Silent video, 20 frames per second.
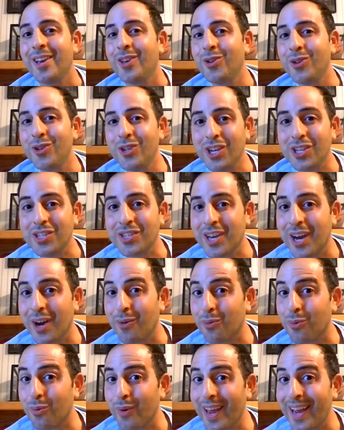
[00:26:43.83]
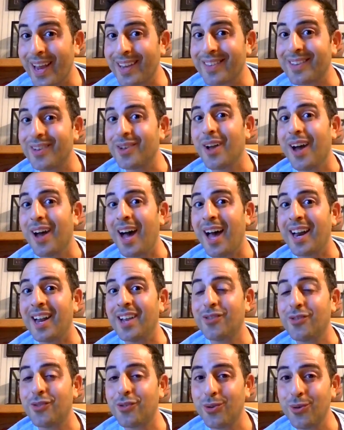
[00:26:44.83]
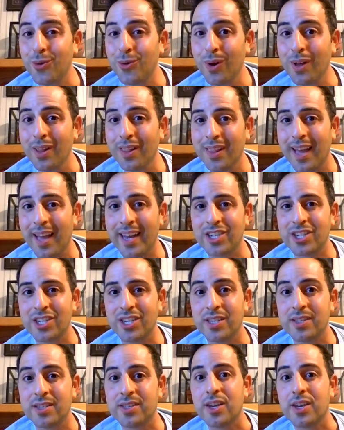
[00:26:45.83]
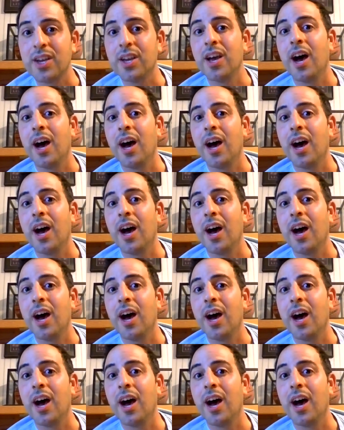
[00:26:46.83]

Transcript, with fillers: You just got rigged out of two elections.